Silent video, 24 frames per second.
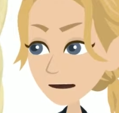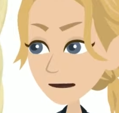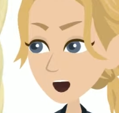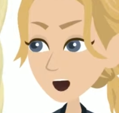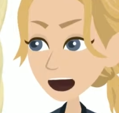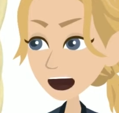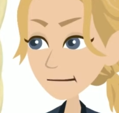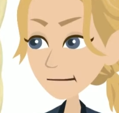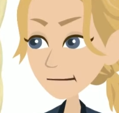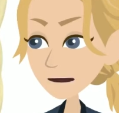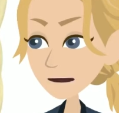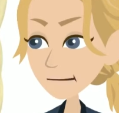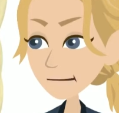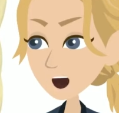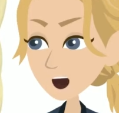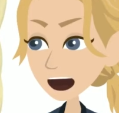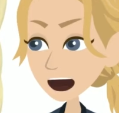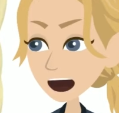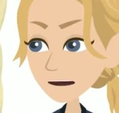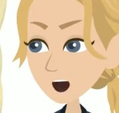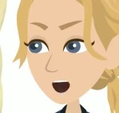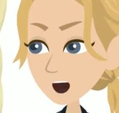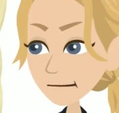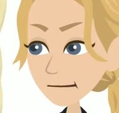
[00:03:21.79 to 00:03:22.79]

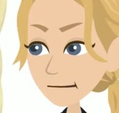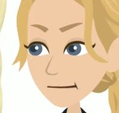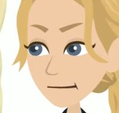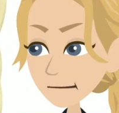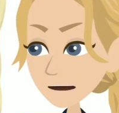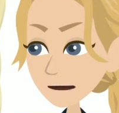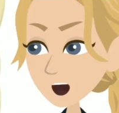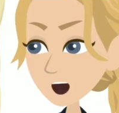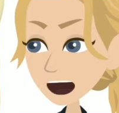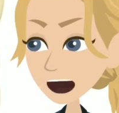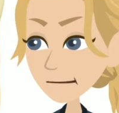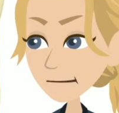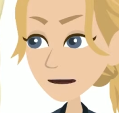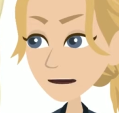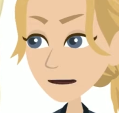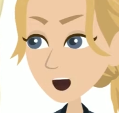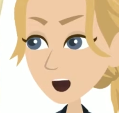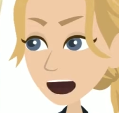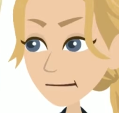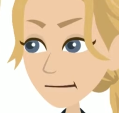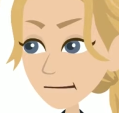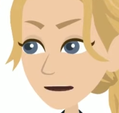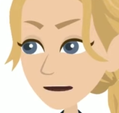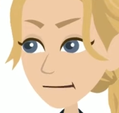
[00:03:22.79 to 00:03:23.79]
Herniating or breaking down a
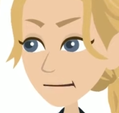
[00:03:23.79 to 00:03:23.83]
disc